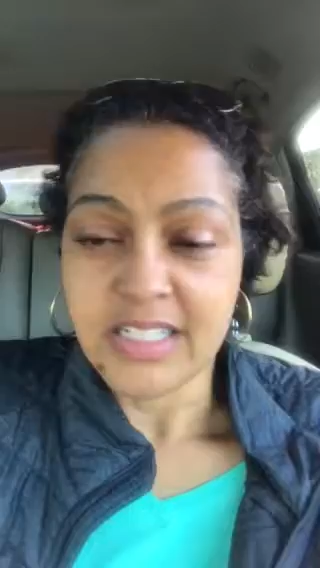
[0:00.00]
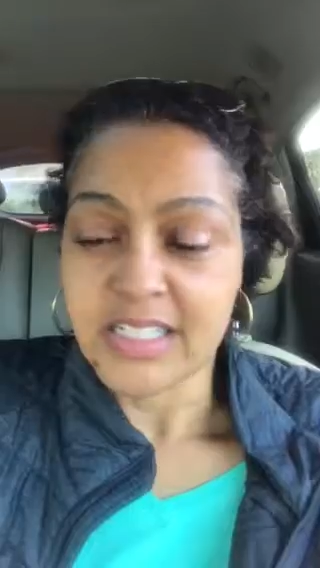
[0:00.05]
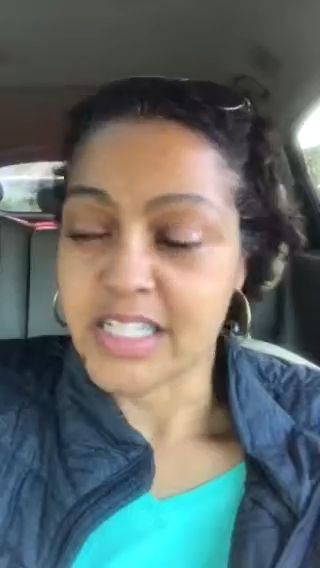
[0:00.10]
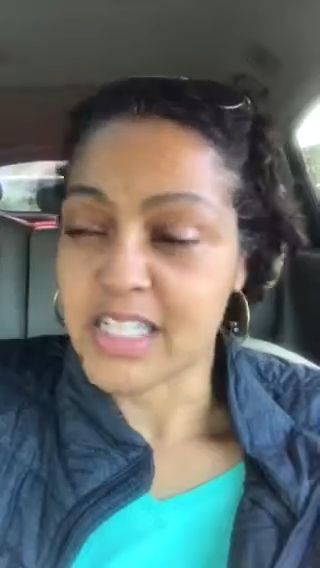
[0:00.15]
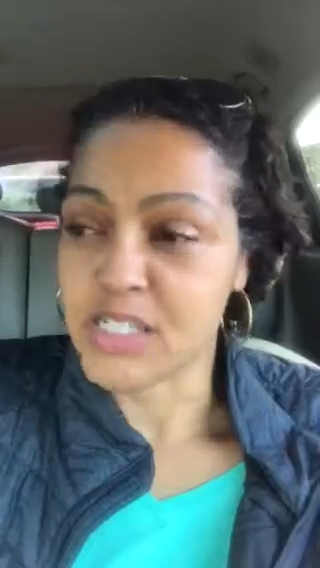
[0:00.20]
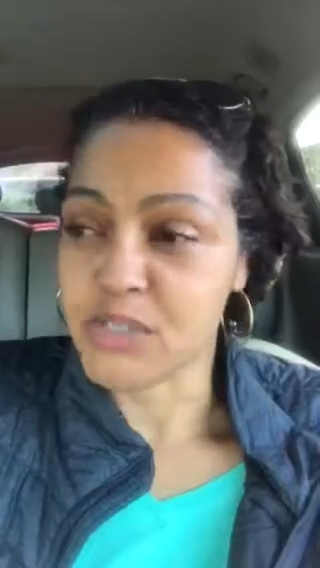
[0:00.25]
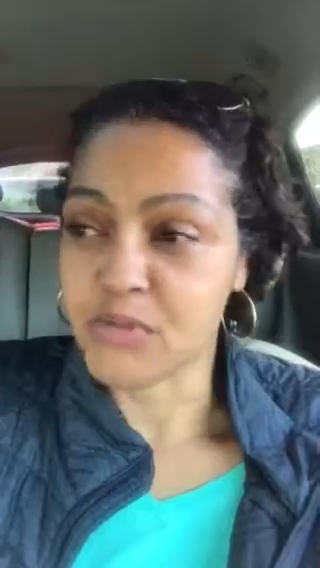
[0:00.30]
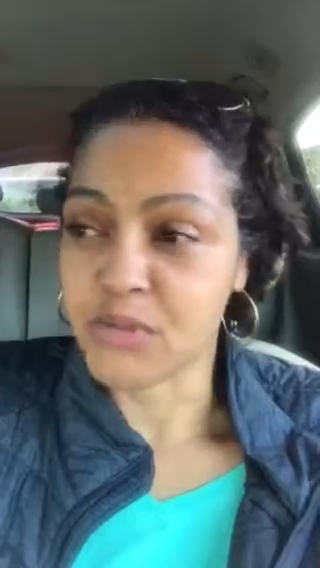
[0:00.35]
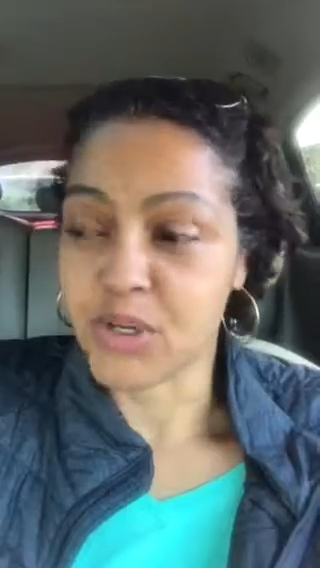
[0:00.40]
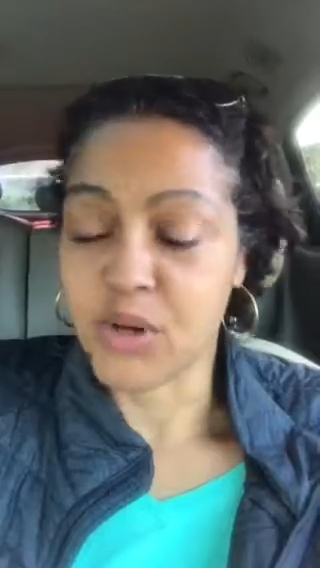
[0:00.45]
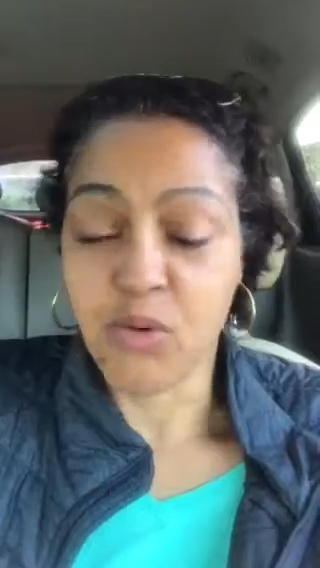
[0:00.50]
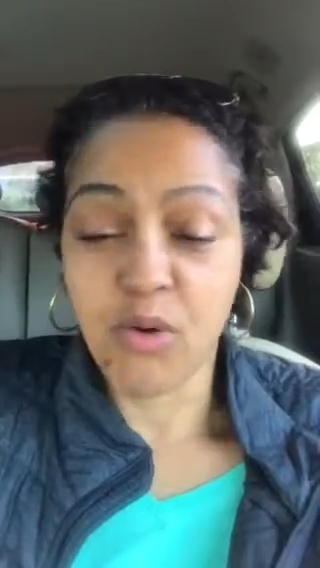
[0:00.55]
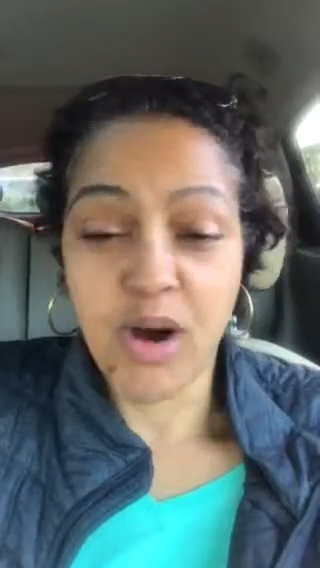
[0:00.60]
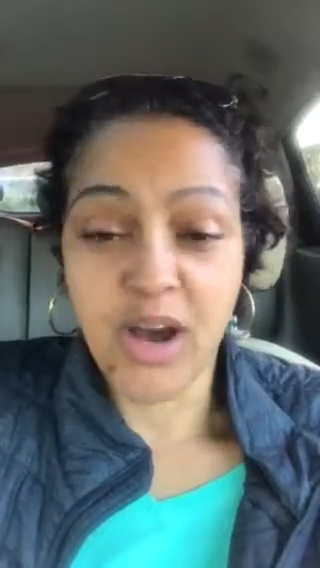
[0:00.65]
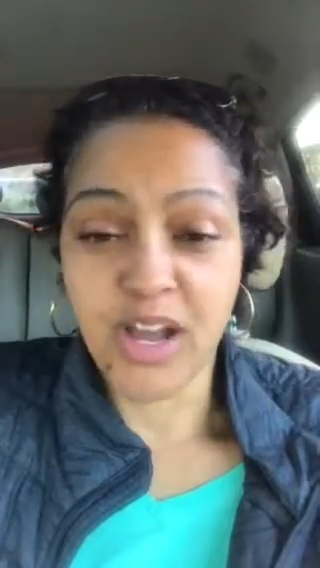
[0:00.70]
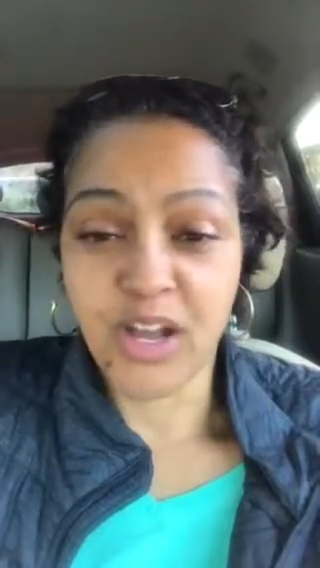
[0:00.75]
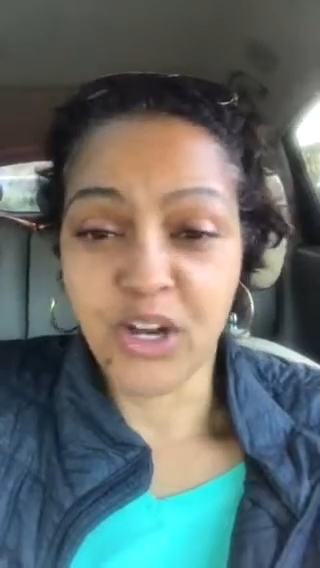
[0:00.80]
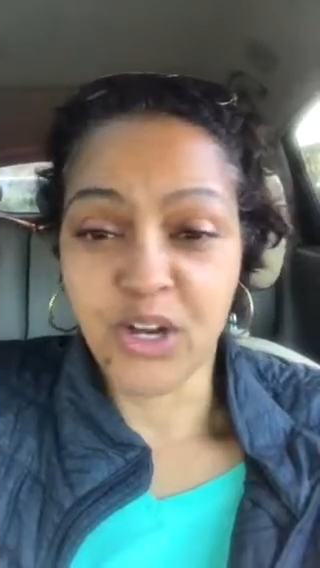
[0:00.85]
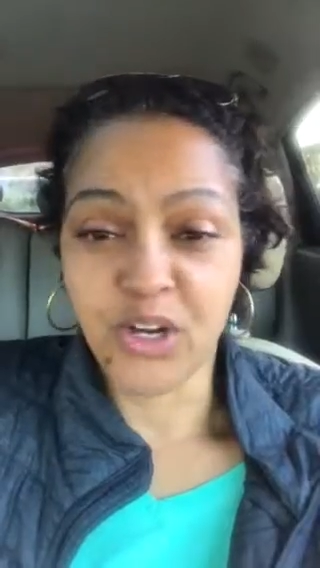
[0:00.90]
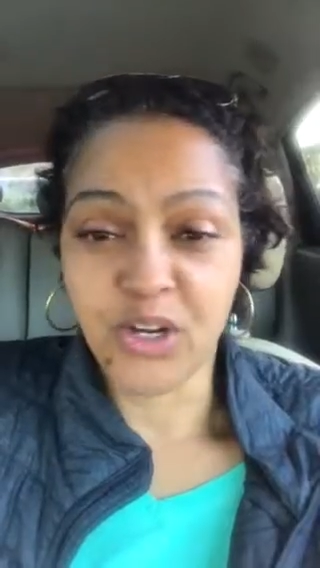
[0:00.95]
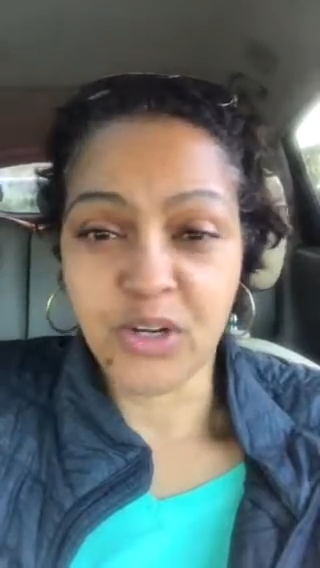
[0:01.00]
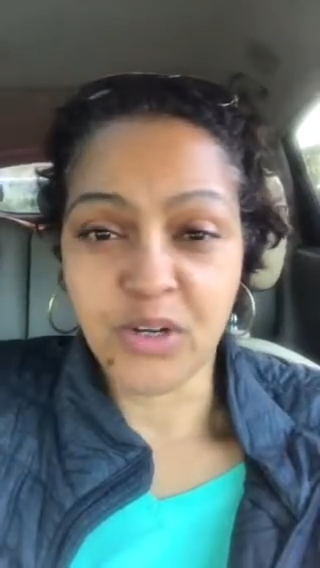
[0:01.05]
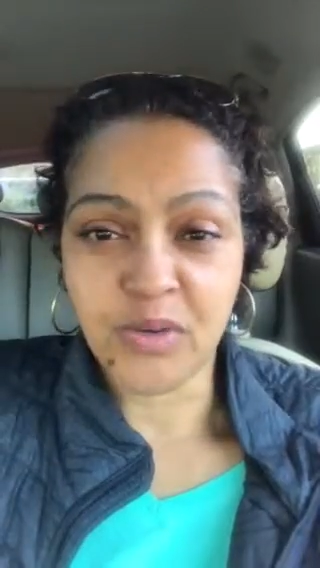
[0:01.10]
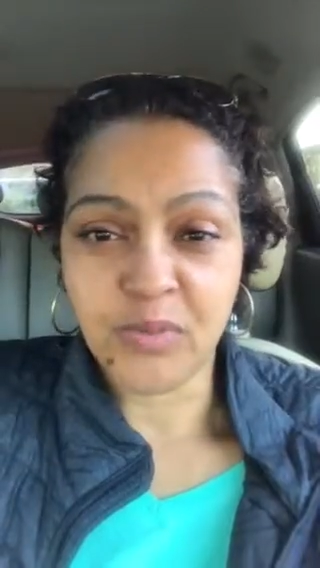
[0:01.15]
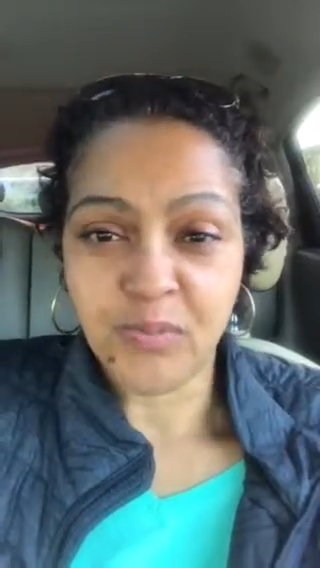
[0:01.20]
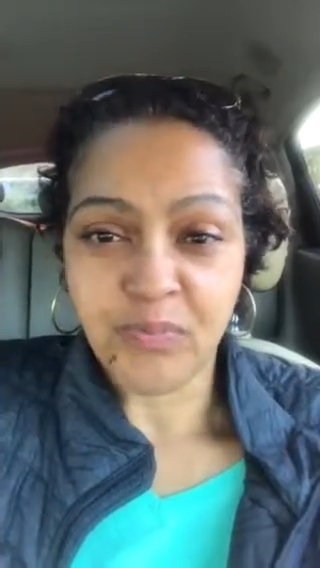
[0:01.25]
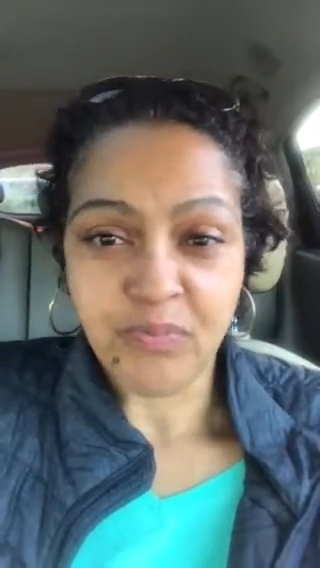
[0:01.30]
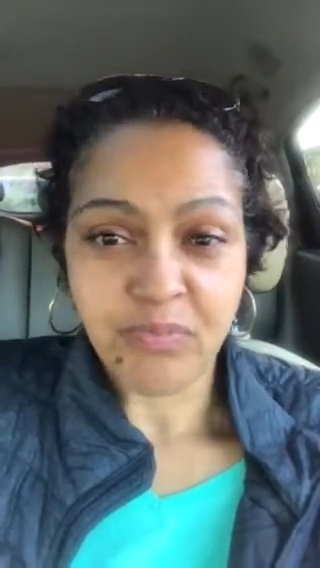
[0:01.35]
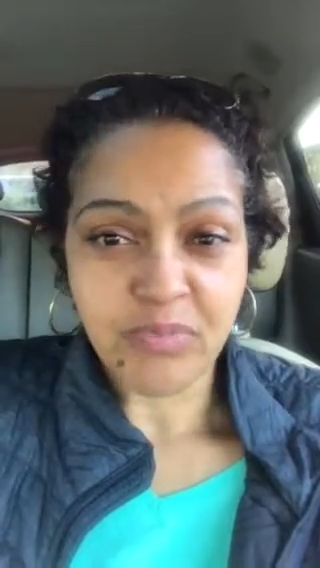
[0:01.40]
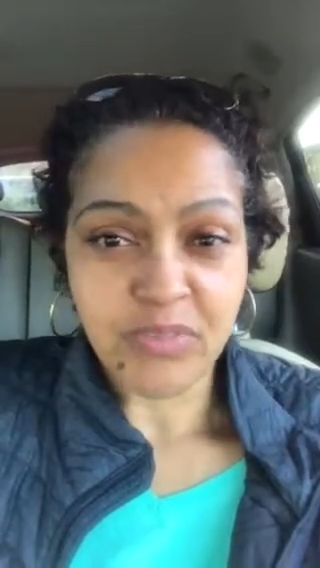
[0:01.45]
Does it require